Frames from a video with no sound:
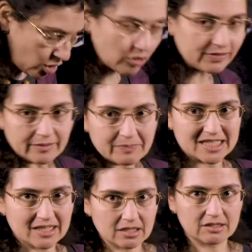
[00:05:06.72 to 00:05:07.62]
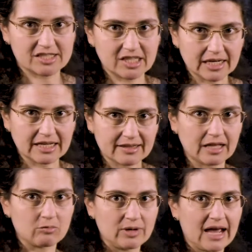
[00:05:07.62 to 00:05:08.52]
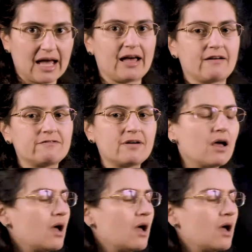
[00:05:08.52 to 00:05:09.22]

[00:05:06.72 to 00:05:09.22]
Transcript: on the particular circuit that we have,